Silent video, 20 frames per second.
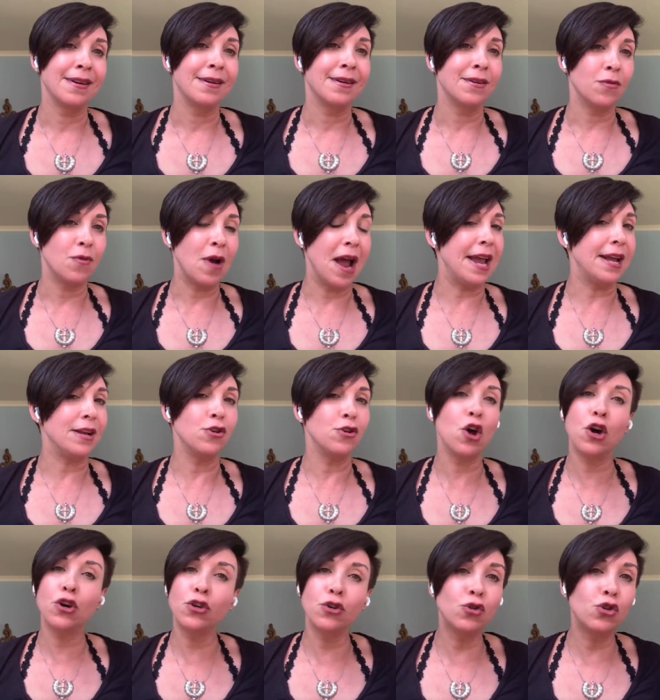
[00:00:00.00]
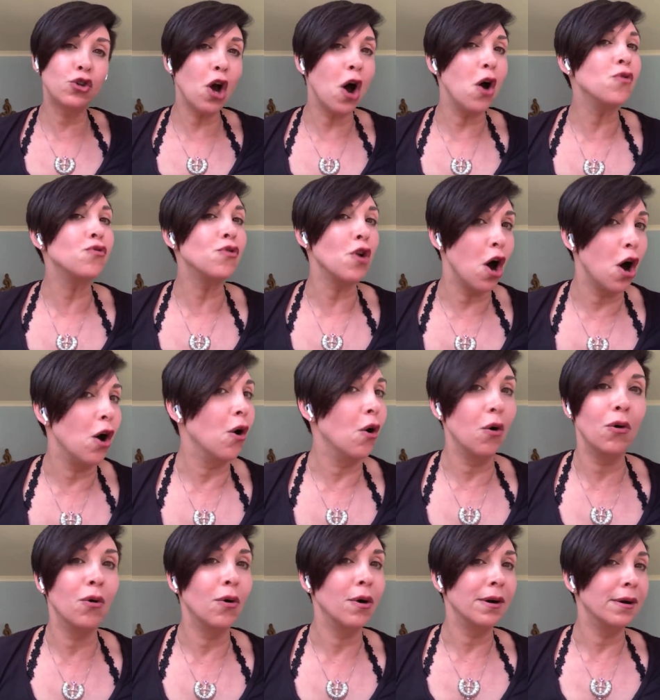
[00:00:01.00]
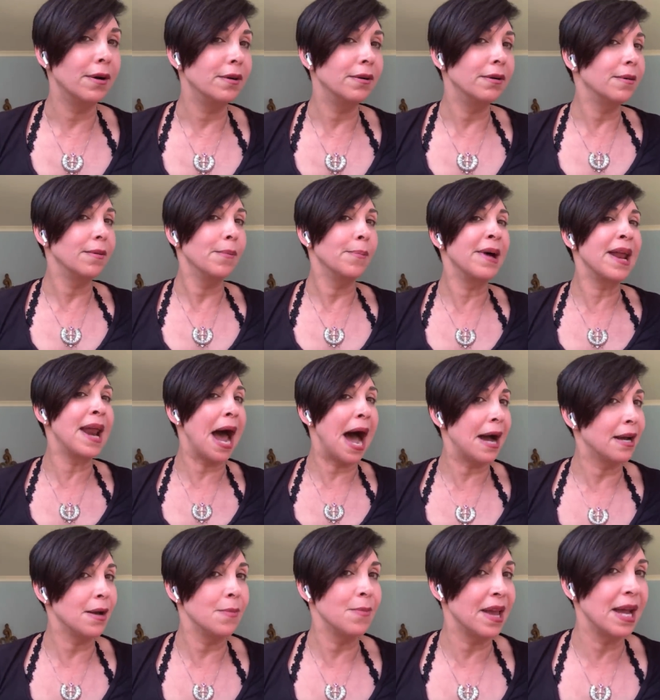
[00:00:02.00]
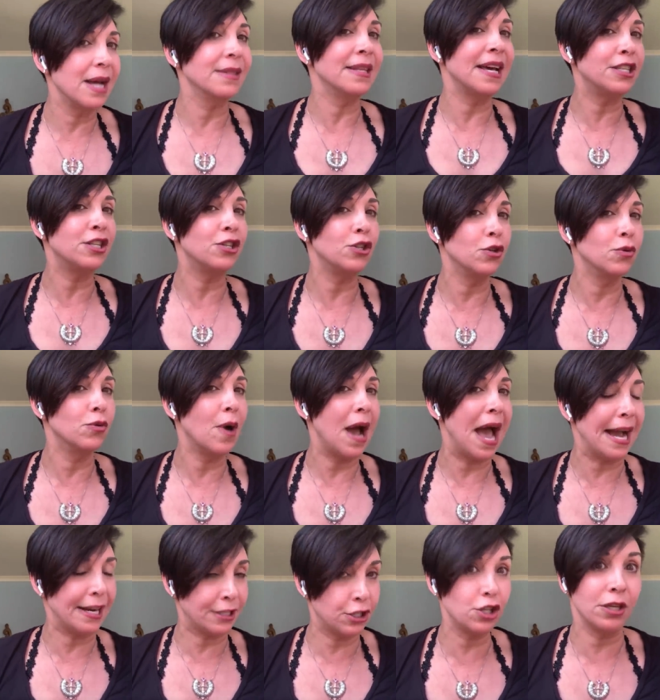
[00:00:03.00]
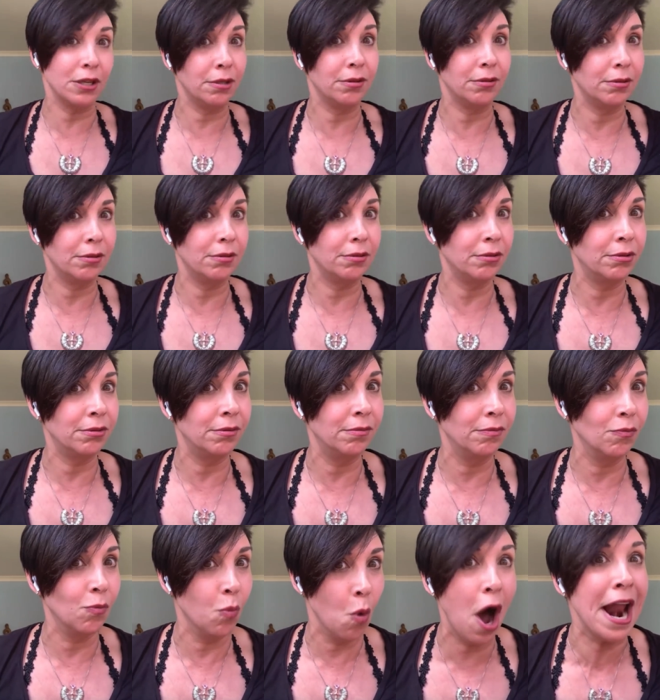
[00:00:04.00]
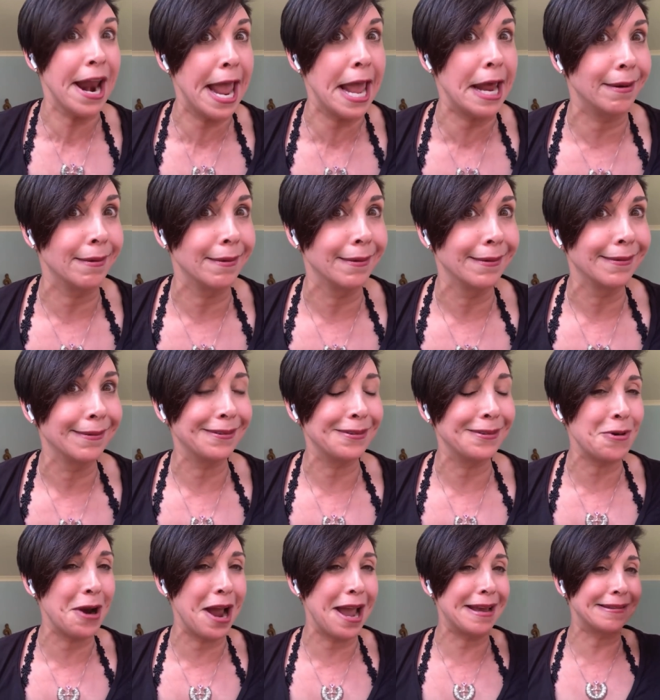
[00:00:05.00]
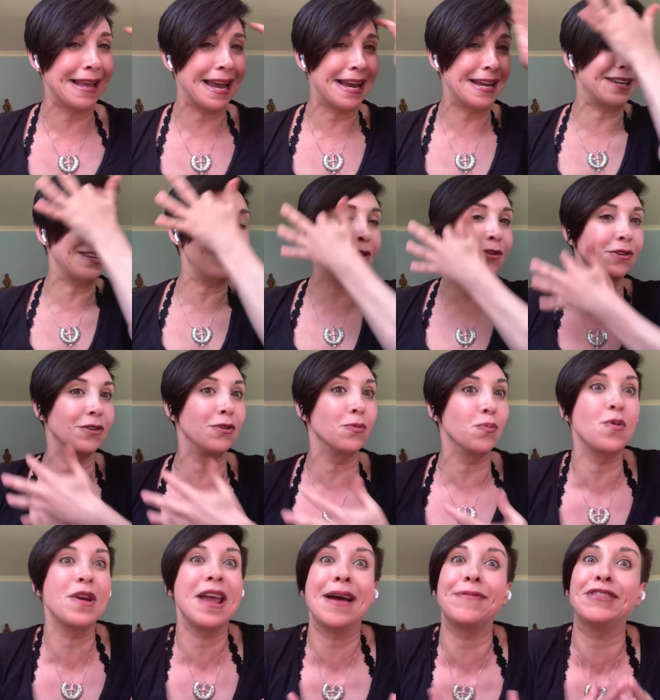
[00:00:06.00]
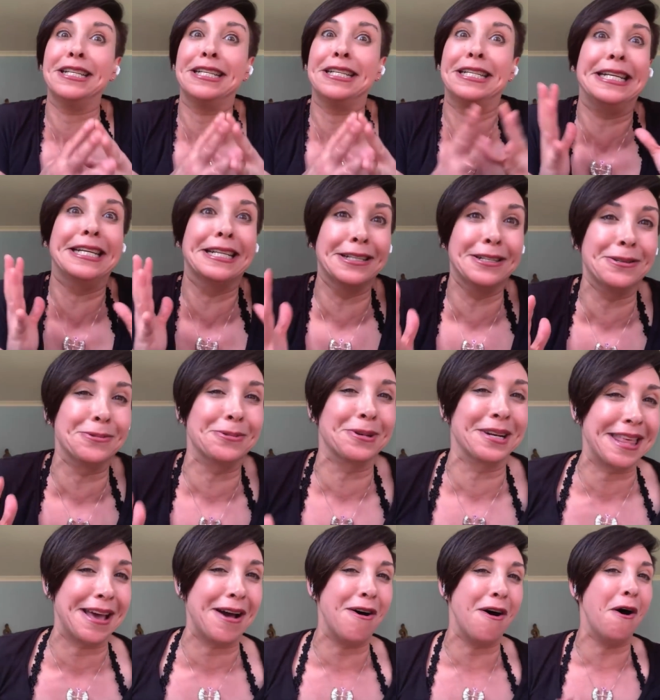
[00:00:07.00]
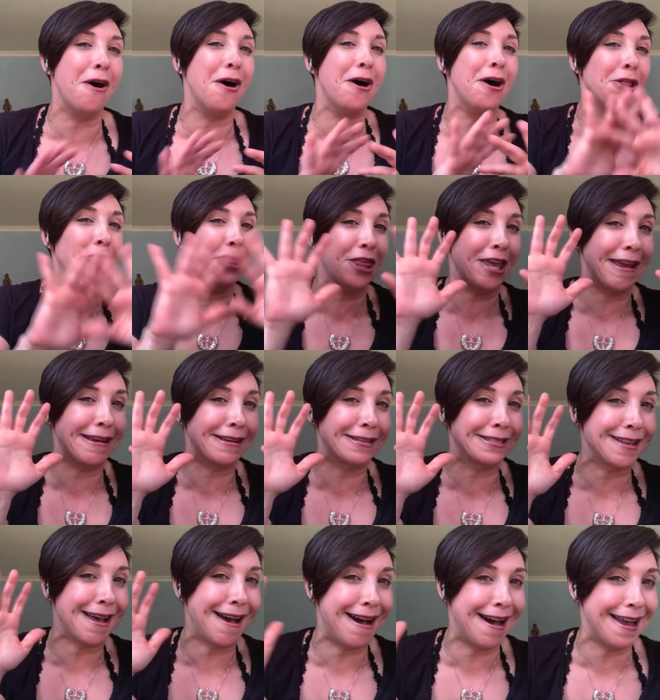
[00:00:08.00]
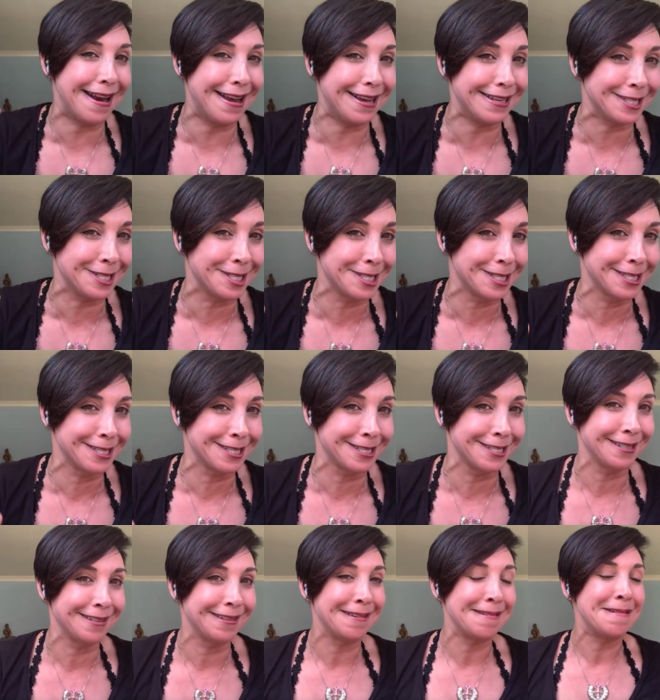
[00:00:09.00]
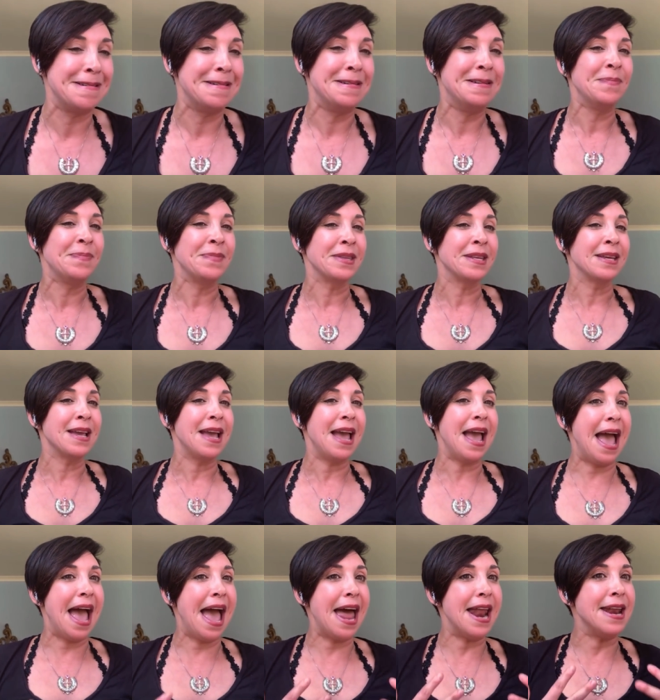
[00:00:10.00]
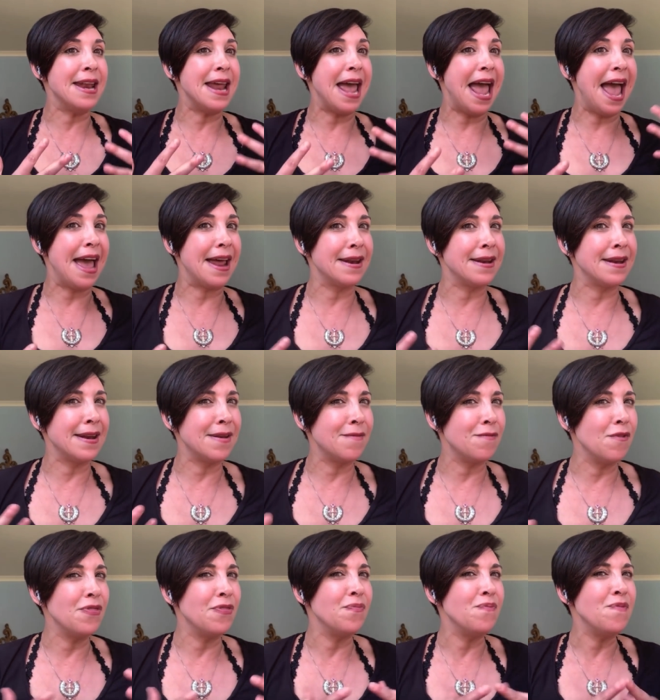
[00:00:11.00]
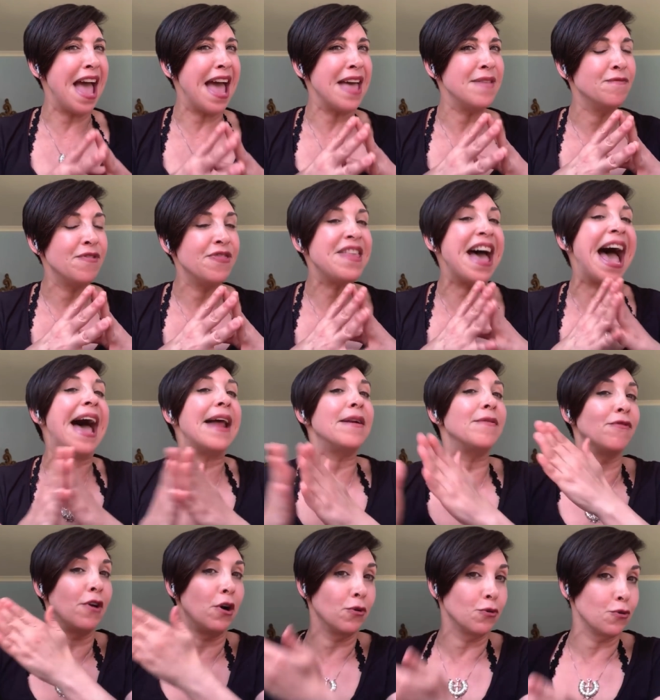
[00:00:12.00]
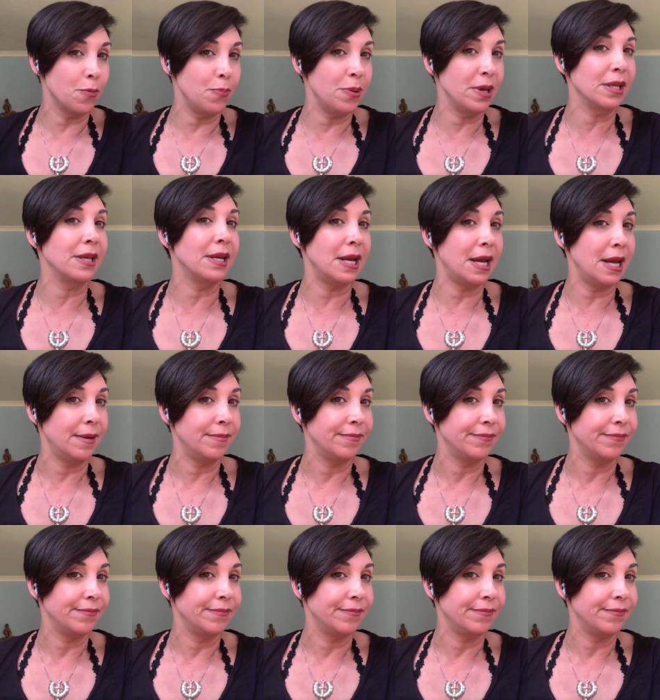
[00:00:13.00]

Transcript: Right? No, you don't owe monogamy unless you actually want it. Right? Like you we have to deal with all things honest. And and and that vulnerability.